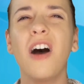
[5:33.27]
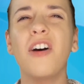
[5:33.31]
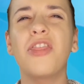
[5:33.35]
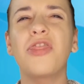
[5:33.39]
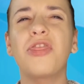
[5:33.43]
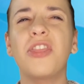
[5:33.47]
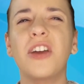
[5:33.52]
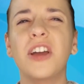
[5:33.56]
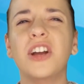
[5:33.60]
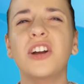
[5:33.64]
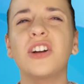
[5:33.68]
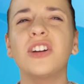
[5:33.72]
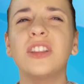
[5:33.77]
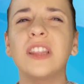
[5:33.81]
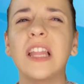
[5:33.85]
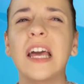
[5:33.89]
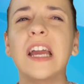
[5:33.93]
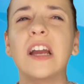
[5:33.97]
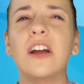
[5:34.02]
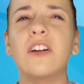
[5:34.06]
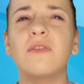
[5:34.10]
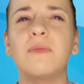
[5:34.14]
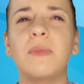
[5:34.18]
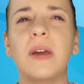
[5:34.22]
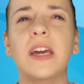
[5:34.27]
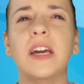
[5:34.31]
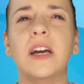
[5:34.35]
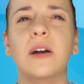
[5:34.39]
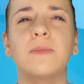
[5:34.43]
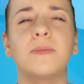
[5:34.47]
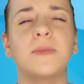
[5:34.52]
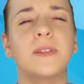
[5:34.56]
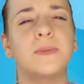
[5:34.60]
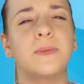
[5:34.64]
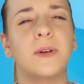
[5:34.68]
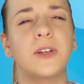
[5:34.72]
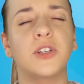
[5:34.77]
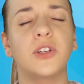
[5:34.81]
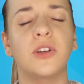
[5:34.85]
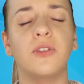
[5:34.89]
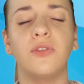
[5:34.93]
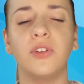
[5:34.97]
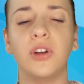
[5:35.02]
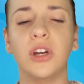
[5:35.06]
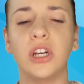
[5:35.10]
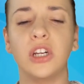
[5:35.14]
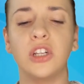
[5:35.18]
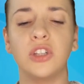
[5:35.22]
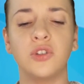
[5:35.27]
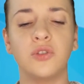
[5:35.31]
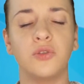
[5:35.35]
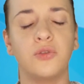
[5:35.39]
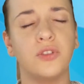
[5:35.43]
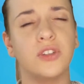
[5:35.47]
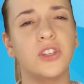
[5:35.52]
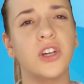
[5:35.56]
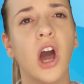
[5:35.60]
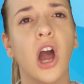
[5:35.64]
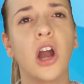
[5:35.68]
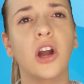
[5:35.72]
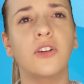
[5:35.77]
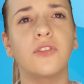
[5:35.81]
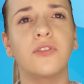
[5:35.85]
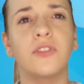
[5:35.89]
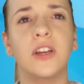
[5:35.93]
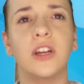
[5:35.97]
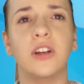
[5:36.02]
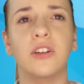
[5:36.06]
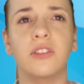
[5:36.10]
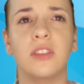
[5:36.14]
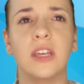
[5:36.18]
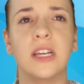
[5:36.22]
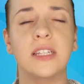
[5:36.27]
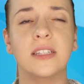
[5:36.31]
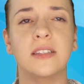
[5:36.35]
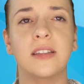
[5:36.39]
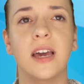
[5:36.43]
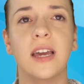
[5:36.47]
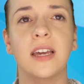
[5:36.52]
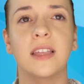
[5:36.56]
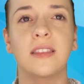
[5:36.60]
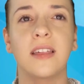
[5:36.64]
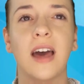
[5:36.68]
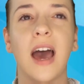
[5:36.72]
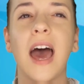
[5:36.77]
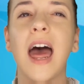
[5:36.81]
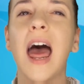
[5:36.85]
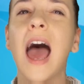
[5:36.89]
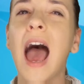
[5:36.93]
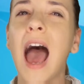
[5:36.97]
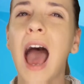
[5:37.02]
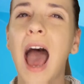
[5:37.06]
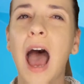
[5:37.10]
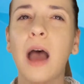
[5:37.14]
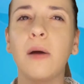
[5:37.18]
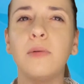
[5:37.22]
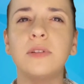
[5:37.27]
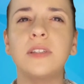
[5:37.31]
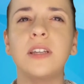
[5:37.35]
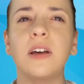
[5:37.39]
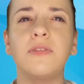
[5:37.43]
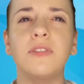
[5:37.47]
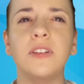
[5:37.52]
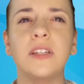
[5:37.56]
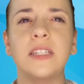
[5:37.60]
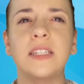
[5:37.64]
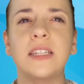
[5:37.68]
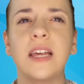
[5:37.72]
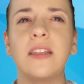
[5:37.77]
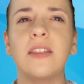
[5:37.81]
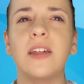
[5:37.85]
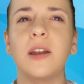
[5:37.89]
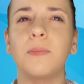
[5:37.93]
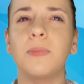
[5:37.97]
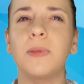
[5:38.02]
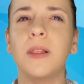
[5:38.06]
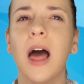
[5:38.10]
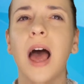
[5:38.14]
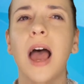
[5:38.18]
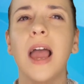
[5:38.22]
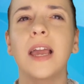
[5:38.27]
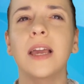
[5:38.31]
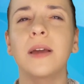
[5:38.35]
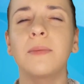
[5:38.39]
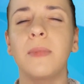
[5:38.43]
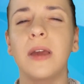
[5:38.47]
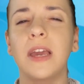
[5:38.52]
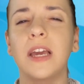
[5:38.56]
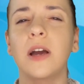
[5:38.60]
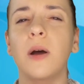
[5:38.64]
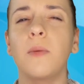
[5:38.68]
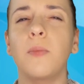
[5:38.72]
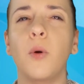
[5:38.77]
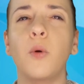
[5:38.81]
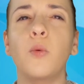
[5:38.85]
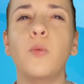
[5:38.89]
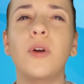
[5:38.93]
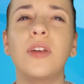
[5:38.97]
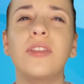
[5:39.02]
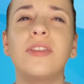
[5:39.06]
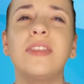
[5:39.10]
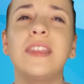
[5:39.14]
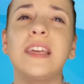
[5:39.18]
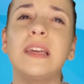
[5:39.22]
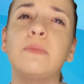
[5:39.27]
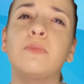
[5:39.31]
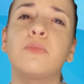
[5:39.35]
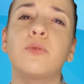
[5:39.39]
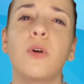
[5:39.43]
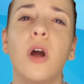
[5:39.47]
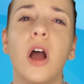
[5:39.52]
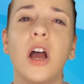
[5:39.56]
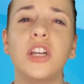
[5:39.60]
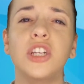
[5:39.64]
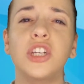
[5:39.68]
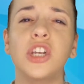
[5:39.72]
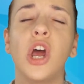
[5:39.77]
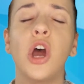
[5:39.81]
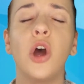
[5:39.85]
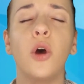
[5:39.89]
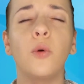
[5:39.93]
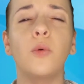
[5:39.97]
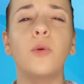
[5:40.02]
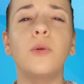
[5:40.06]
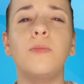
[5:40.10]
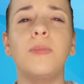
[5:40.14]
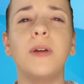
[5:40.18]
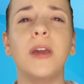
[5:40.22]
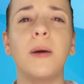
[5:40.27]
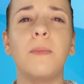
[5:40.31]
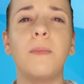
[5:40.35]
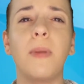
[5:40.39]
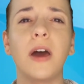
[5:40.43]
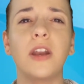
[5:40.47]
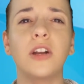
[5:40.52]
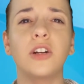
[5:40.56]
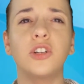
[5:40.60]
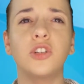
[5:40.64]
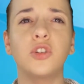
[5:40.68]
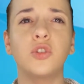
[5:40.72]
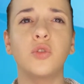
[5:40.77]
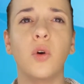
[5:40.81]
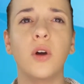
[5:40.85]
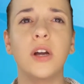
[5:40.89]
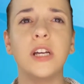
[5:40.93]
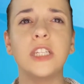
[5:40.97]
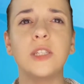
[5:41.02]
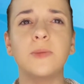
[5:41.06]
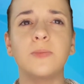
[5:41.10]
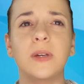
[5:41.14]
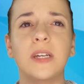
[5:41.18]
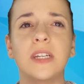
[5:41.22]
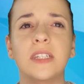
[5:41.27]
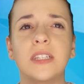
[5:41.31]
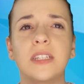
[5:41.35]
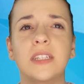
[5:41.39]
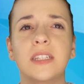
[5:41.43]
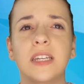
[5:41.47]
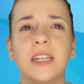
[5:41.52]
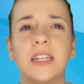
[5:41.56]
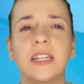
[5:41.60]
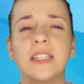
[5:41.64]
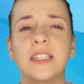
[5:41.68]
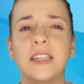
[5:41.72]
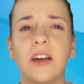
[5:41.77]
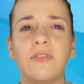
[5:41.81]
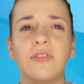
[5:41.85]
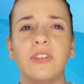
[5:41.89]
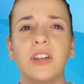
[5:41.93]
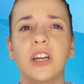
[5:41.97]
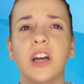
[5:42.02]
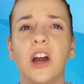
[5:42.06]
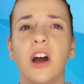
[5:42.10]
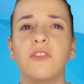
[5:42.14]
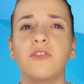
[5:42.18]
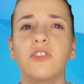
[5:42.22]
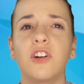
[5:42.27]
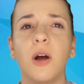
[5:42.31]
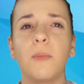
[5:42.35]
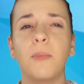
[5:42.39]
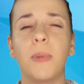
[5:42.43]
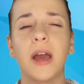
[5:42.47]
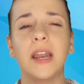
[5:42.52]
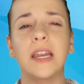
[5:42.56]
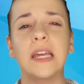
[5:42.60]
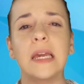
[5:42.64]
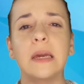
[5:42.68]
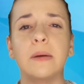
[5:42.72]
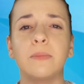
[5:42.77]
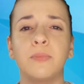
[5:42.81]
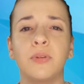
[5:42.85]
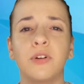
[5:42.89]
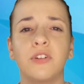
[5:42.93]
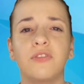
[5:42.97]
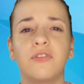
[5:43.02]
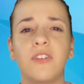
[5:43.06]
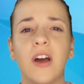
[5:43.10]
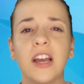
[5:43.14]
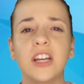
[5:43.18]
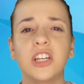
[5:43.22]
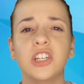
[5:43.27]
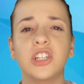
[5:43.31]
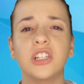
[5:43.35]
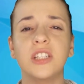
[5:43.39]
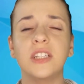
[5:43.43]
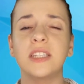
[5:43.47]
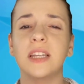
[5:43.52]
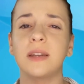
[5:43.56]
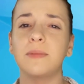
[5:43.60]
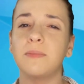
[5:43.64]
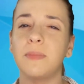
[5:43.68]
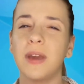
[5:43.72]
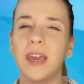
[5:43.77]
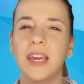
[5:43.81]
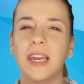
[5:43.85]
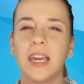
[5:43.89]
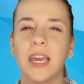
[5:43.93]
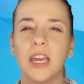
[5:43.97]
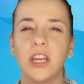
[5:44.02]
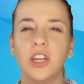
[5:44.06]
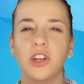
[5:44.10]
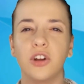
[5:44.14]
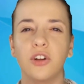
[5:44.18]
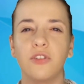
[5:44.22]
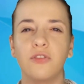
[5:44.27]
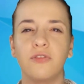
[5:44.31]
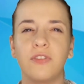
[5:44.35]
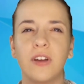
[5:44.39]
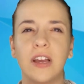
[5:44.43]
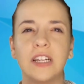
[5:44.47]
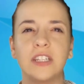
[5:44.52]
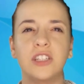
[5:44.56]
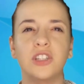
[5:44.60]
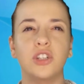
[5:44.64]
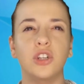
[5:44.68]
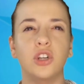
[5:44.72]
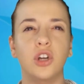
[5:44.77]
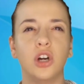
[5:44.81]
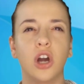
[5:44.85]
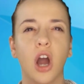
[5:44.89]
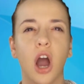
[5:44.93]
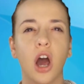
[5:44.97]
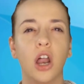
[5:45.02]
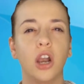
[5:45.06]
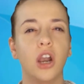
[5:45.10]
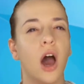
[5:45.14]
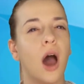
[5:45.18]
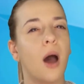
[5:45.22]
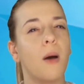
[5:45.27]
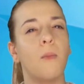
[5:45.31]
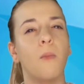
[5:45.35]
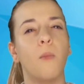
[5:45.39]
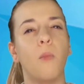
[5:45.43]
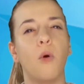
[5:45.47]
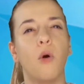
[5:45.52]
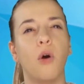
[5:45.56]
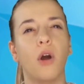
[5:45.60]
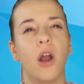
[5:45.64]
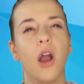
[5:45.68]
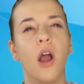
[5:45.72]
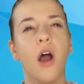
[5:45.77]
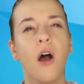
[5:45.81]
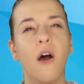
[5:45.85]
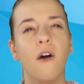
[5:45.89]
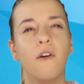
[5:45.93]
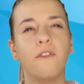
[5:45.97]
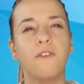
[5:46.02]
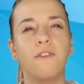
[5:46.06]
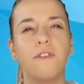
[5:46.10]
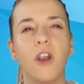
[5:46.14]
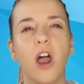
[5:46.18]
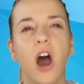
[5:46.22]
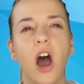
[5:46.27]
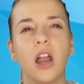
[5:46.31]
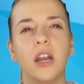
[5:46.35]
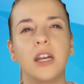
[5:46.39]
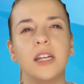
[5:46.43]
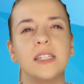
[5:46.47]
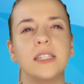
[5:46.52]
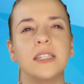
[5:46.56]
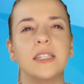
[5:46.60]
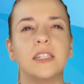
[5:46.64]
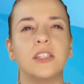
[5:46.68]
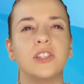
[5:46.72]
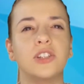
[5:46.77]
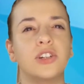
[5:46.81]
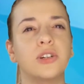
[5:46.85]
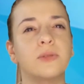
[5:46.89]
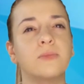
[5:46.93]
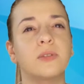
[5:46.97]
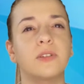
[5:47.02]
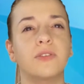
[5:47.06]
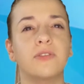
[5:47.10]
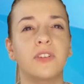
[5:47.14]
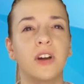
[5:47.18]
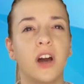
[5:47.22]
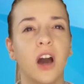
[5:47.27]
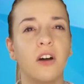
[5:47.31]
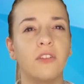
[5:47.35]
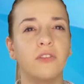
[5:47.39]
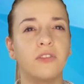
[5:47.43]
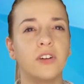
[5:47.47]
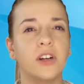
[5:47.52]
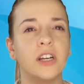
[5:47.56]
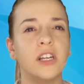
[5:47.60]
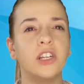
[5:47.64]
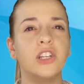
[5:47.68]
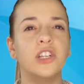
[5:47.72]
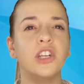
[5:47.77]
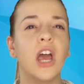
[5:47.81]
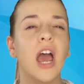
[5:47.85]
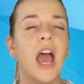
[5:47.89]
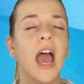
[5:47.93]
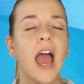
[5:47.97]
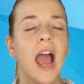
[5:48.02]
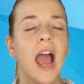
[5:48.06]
a thicker layer of makeup, especially if you're going to do photography or things like that, I would definitely say that applying makeup with the brush would be a better choice, because it's going to definitely cover up any imperfections and make your face look a lot more flawless in terms of coverage,